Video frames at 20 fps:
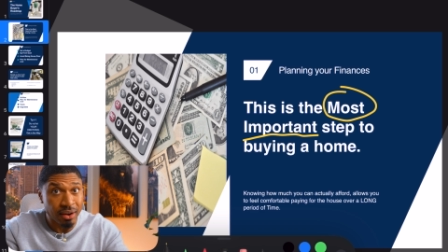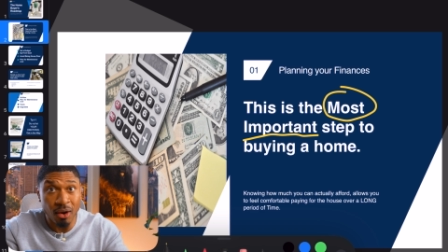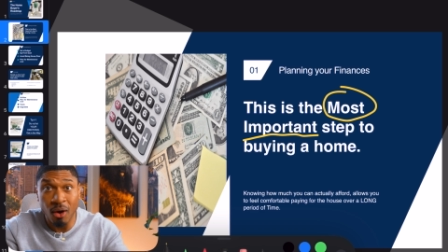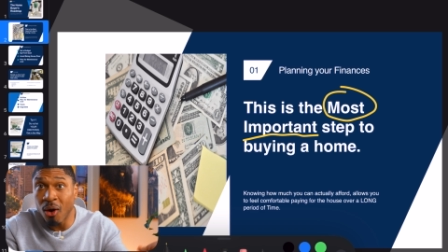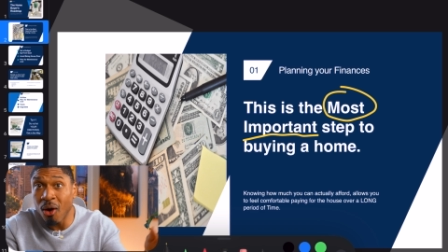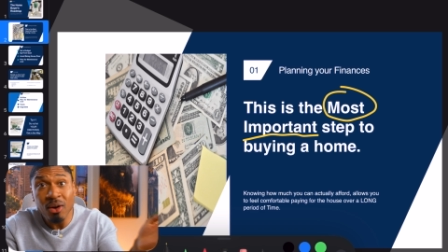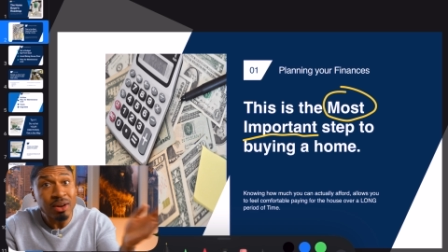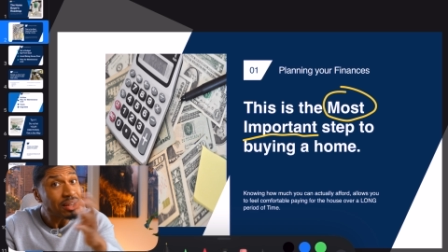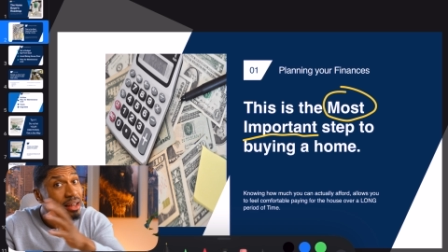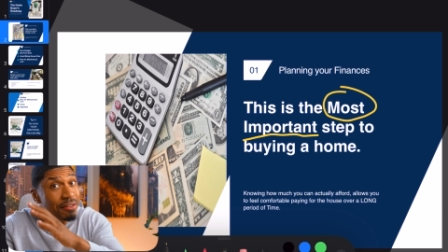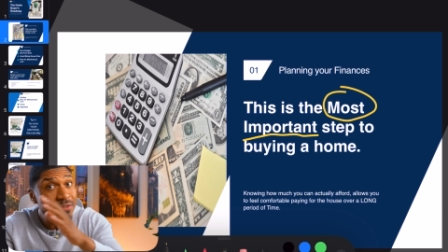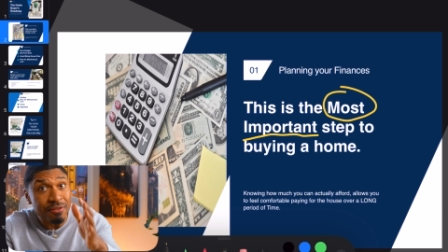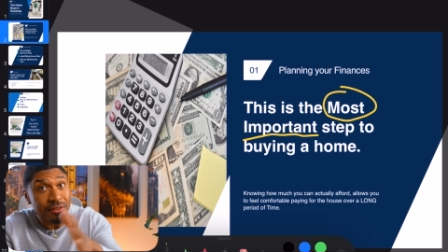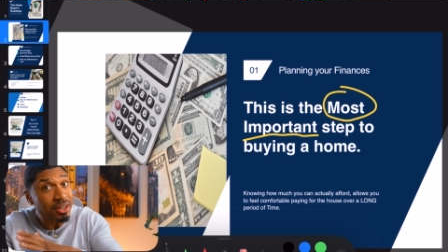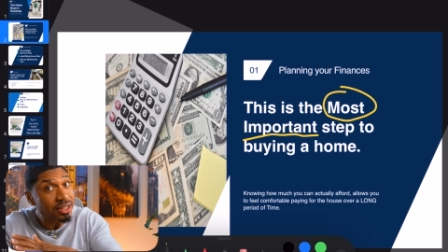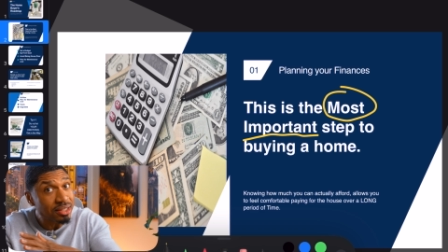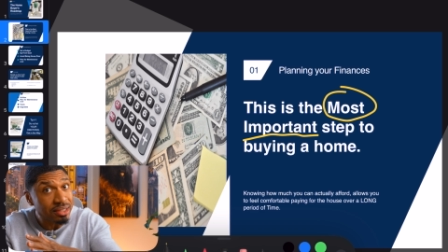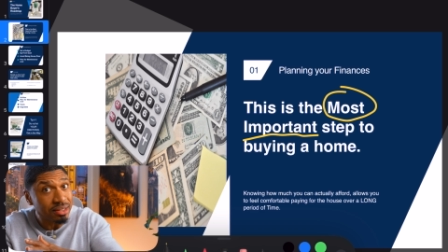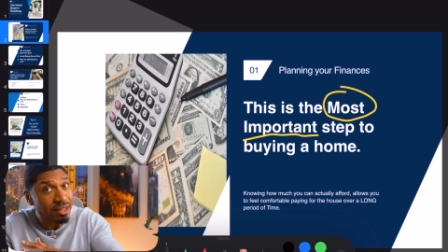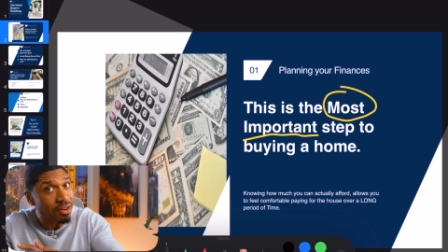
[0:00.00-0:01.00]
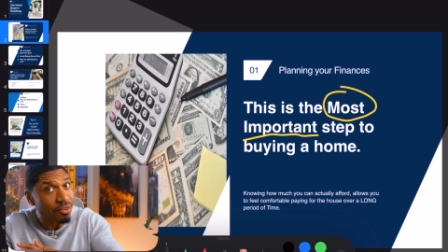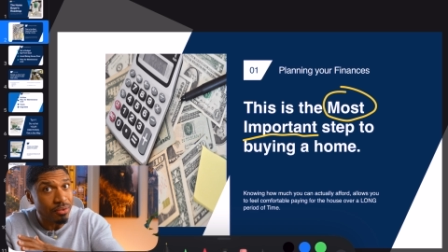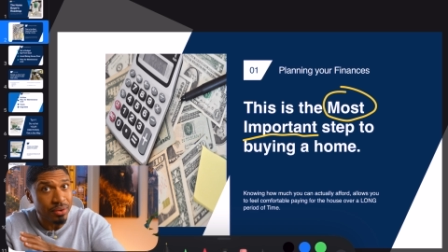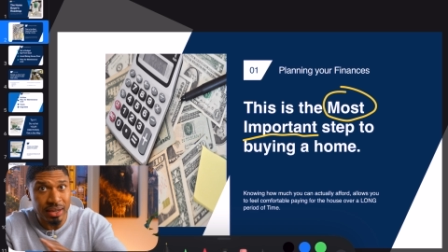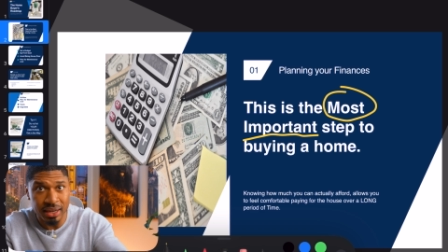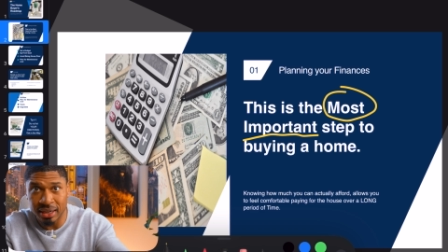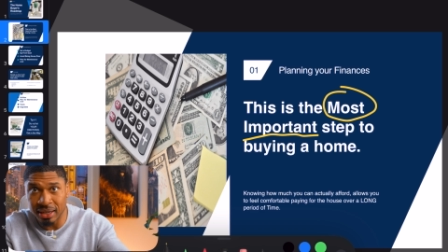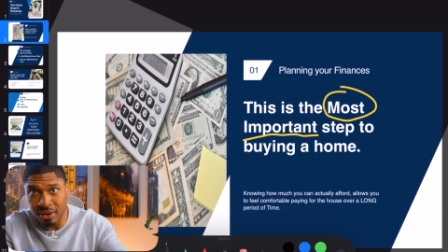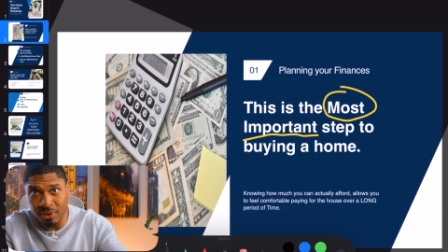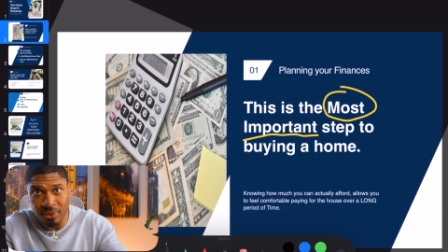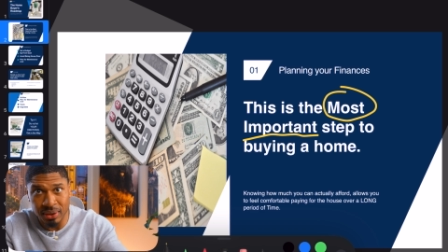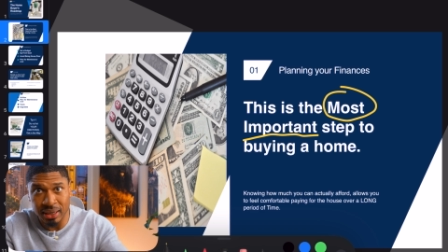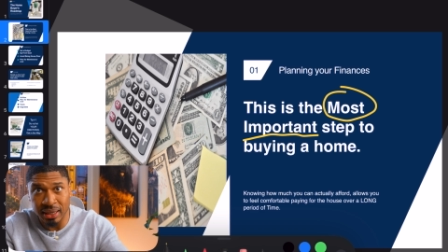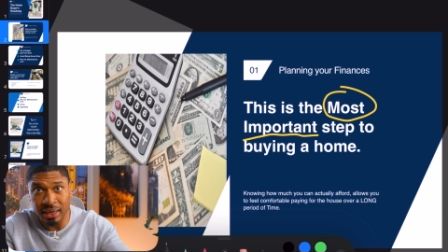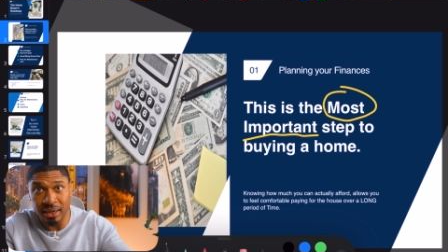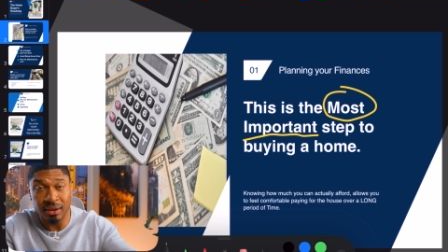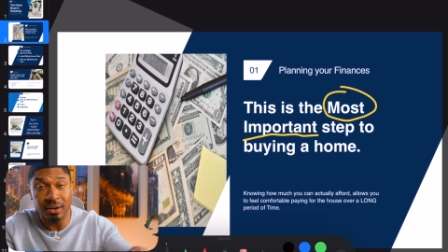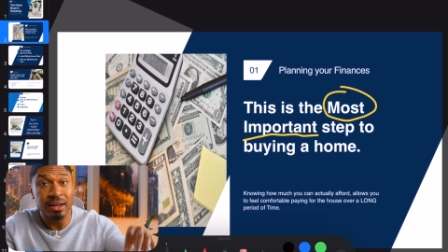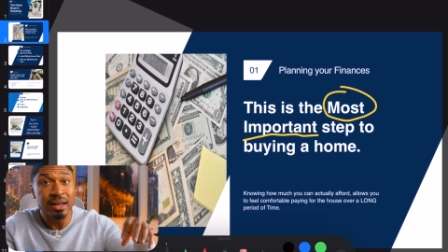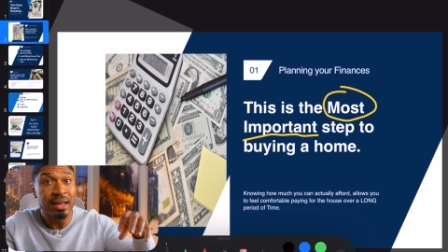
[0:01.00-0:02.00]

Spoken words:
All that fun stuff we can deal with later.